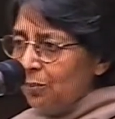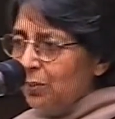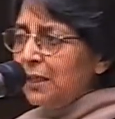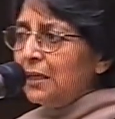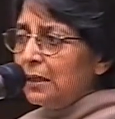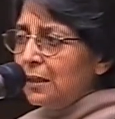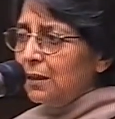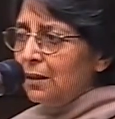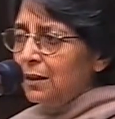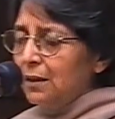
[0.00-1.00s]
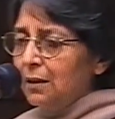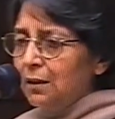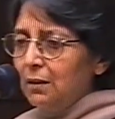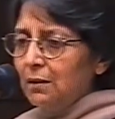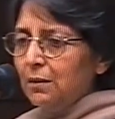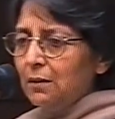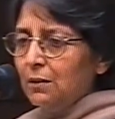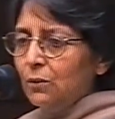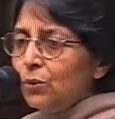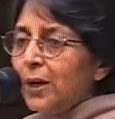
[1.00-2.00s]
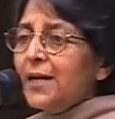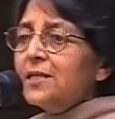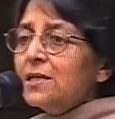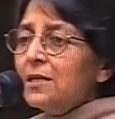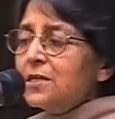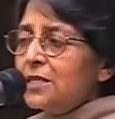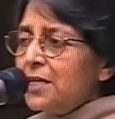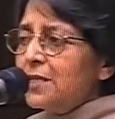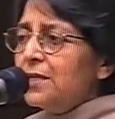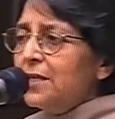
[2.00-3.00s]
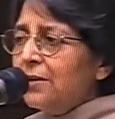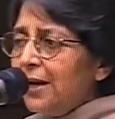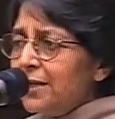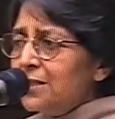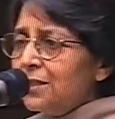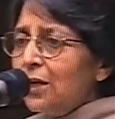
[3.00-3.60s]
been who has stated her rights.